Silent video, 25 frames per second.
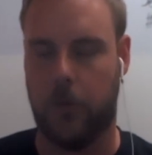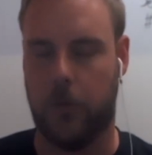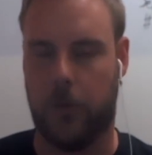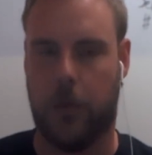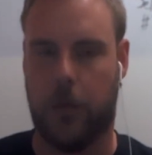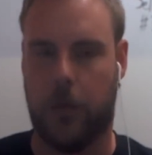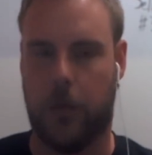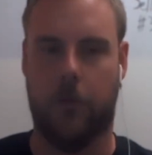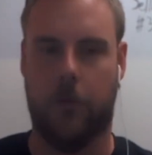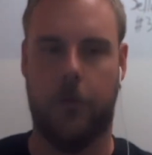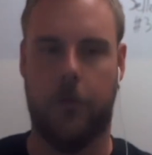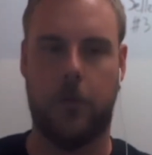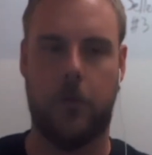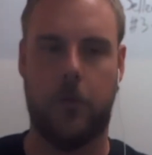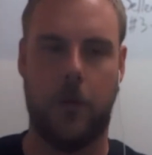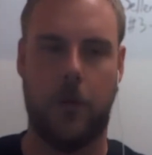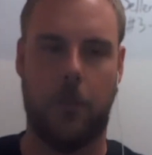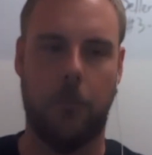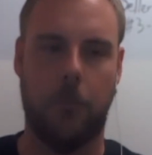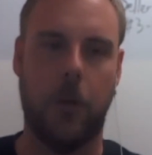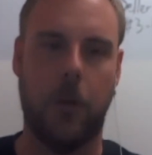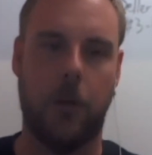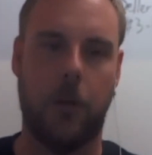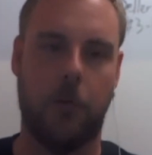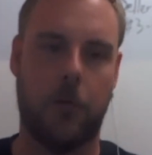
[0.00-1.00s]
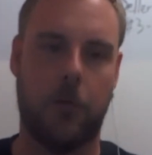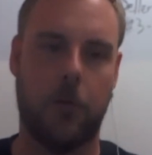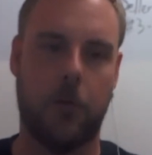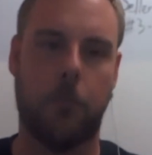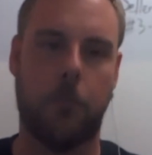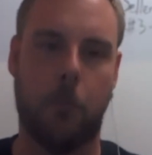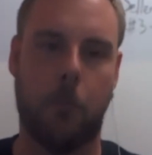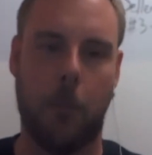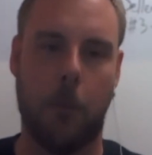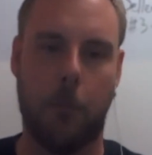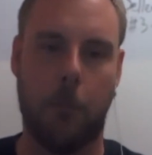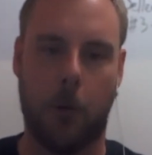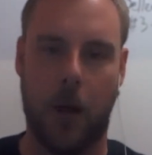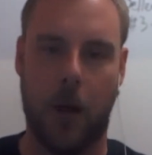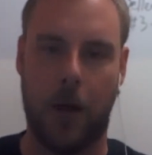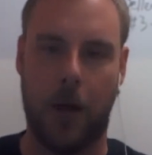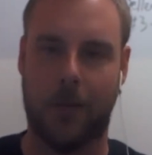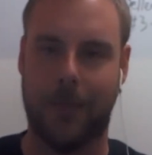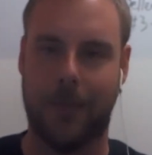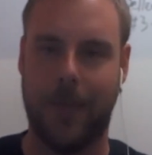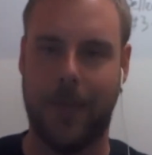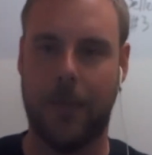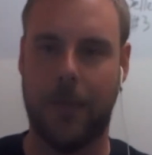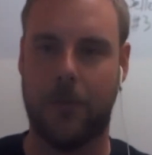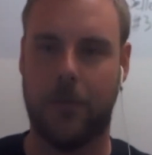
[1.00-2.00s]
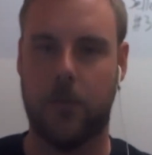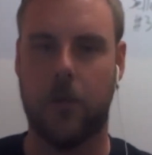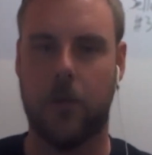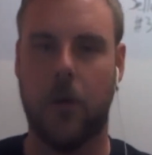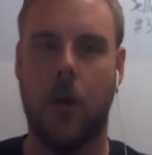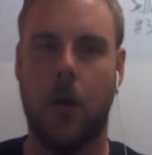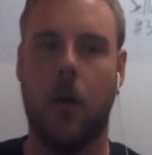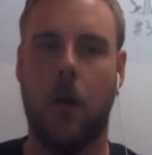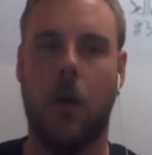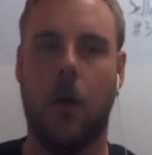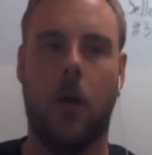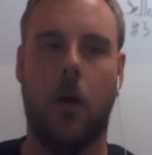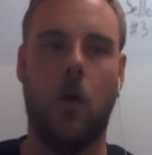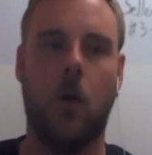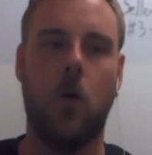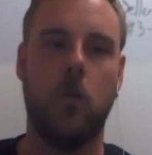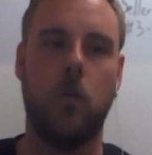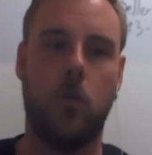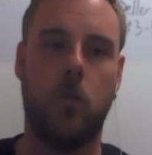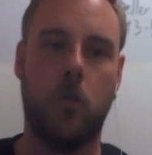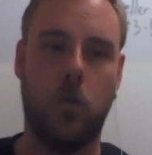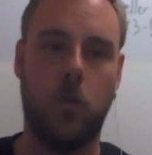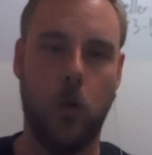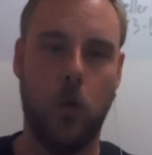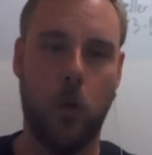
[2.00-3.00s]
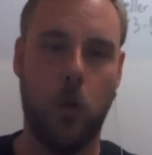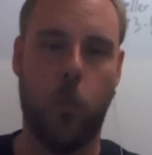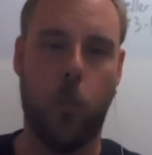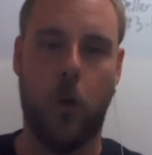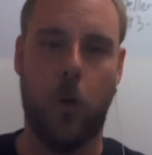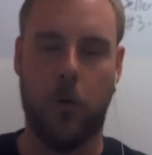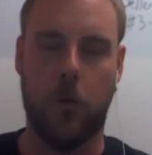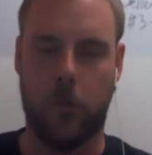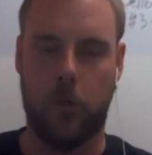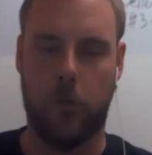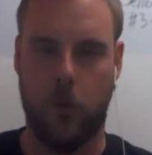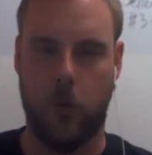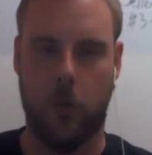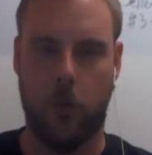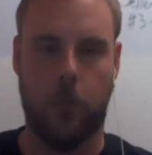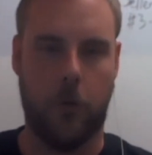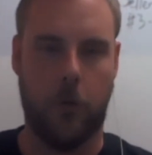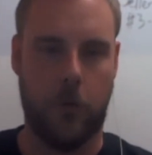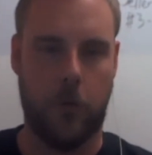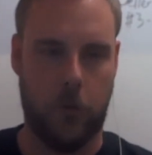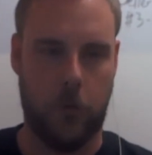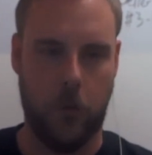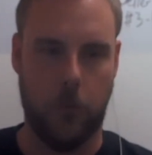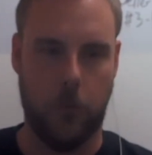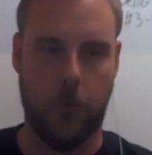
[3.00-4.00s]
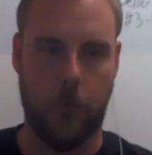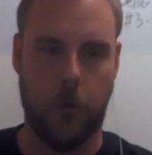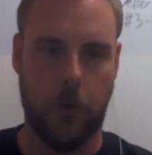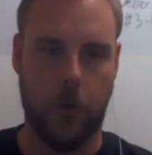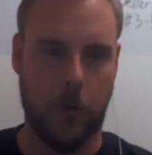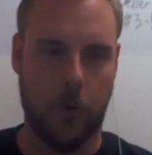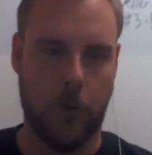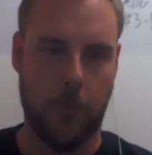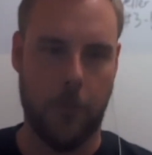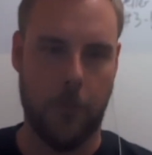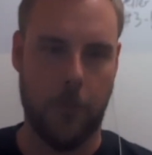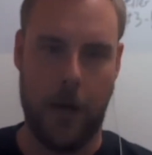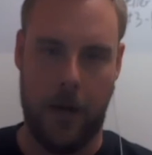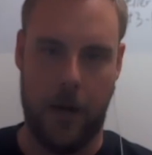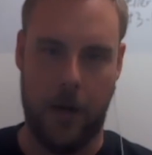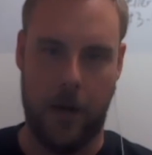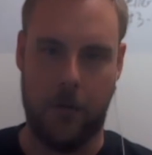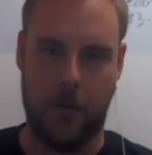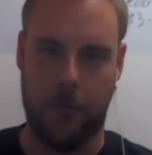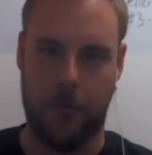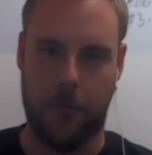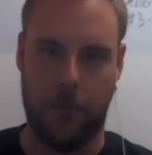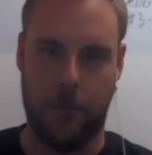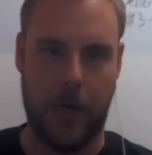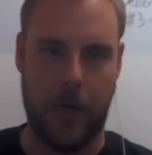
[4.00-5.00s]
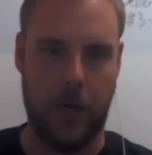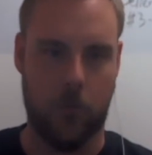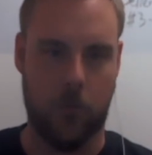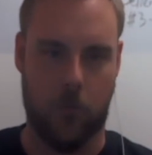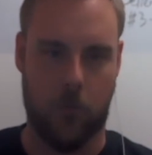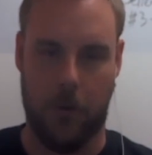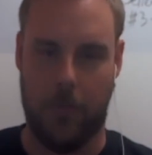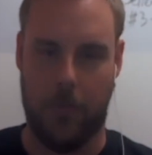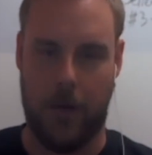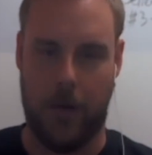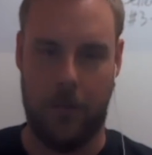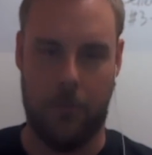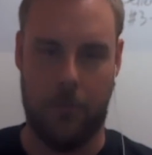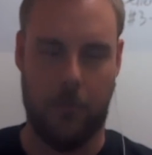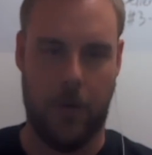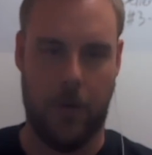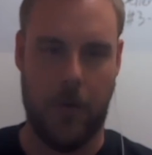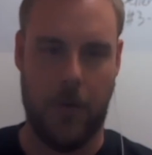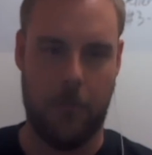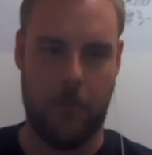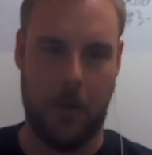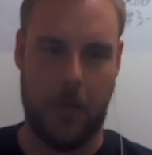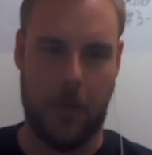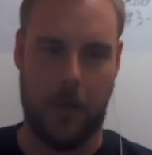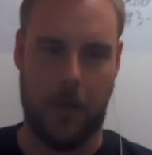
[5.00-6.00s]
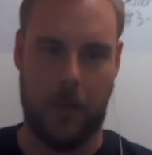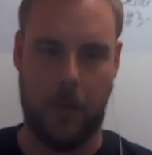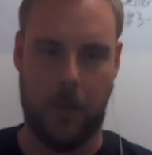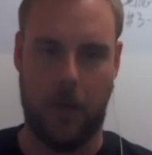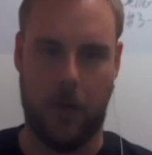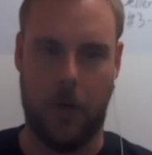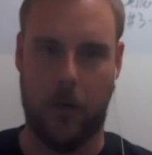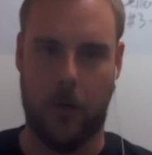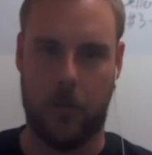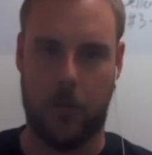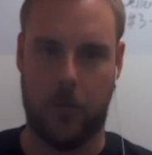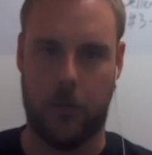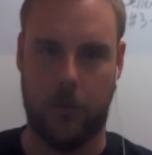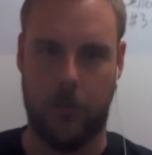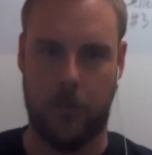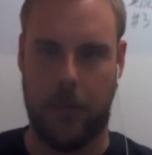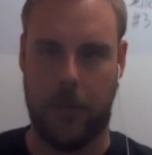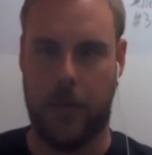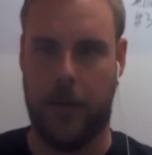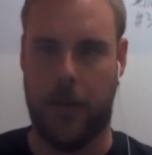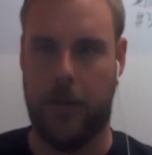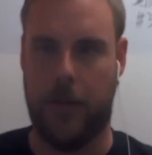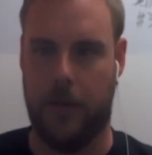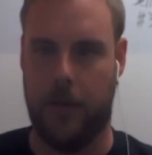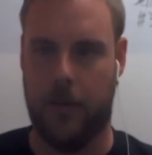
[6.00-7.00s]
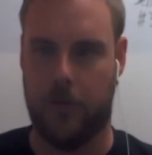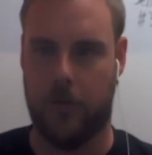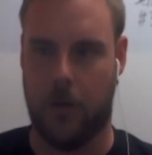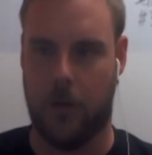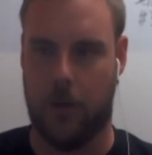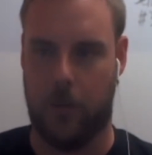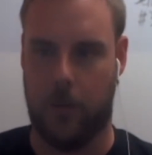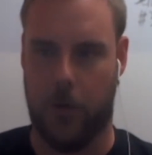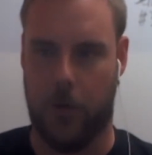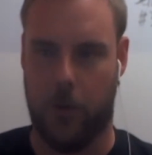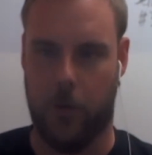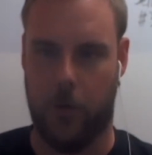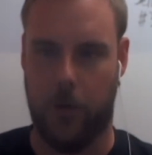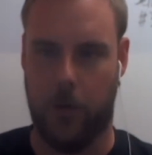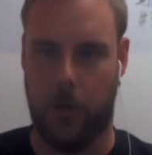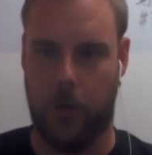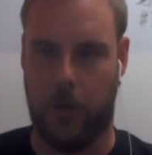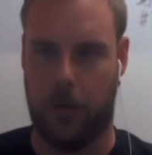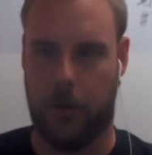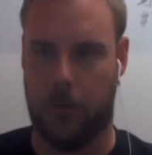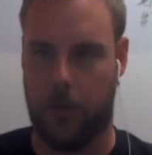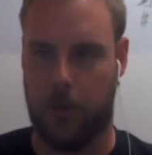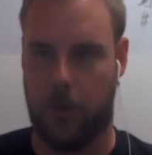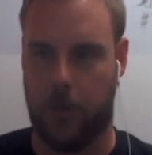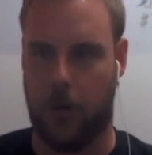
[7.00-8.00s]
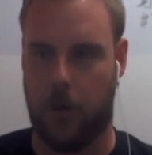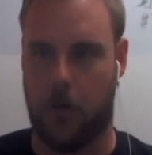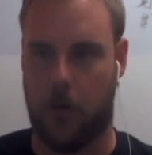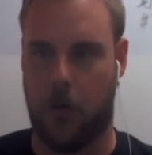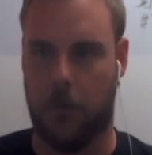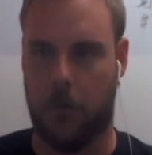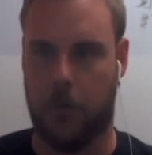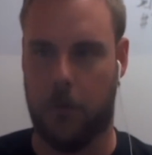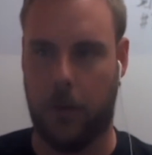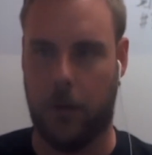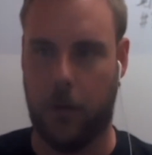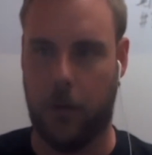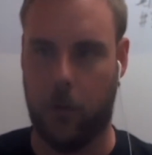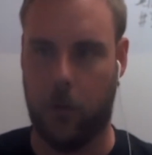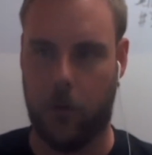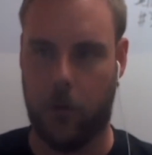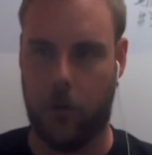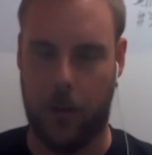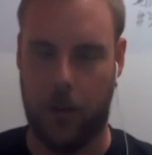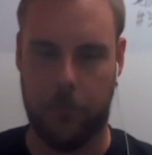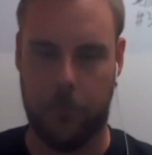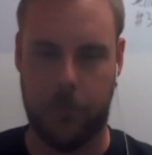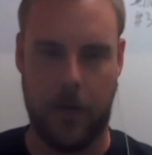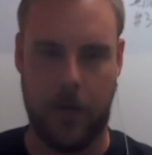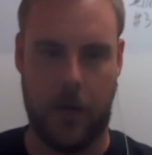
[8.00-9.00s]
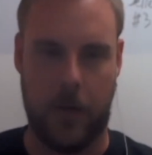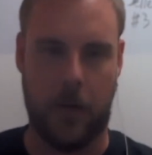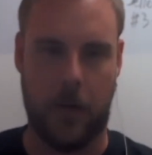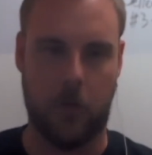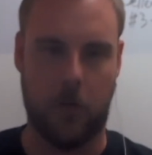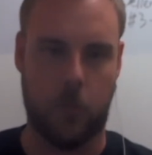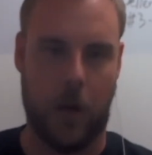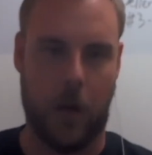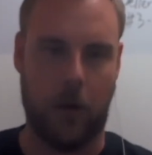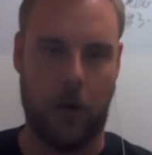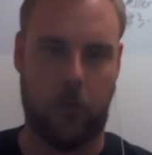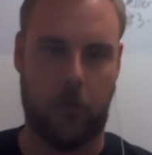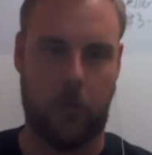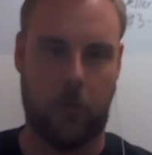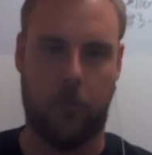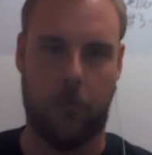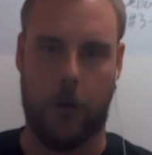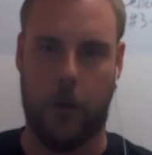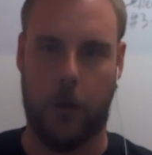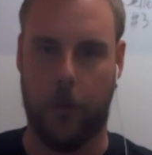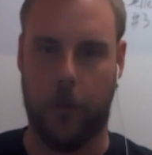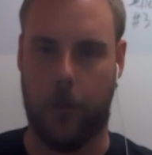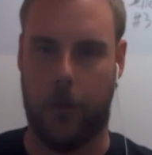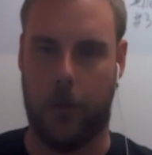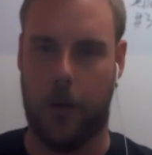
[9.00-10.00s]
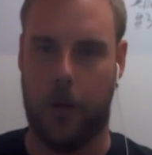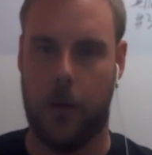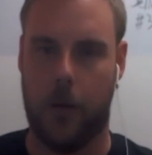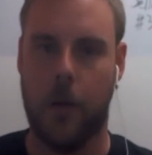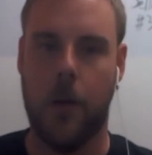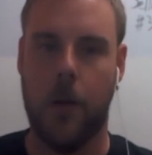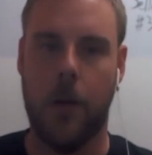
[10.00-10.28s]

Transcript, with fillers: You know, if it's some, if it's a, a product that's super, super, super competitive, page one might, might be, you know, something that is going to be a really th hard thing to obtain, especially if you're going,